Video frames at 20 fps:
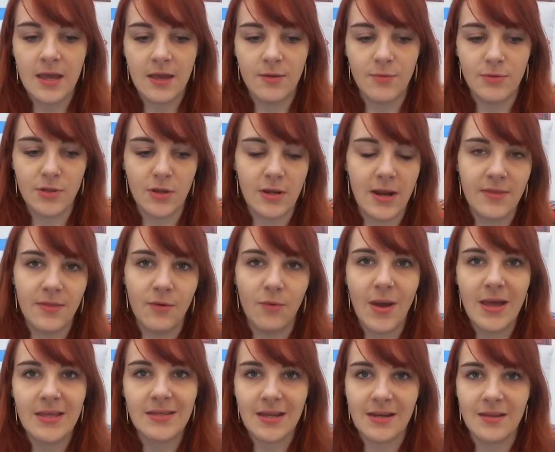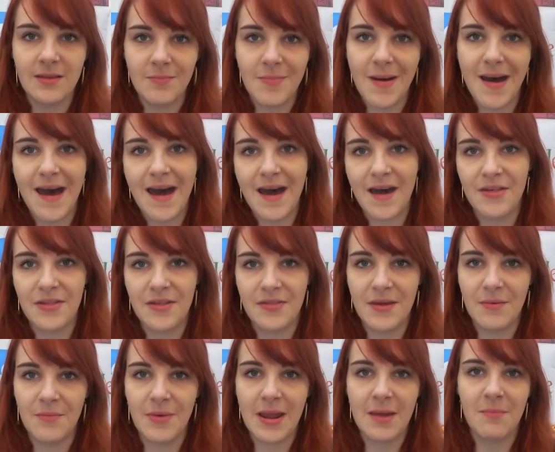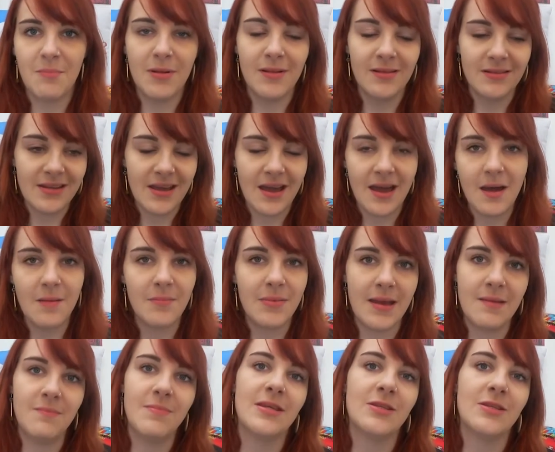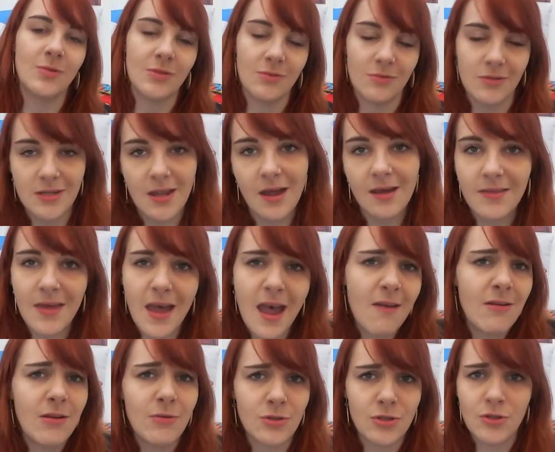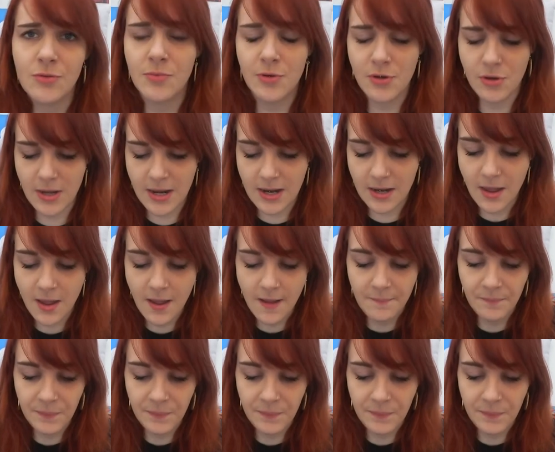it was on like the wet side of the bath, and then when I pulled it up, like were still stuck there and it was super annoying.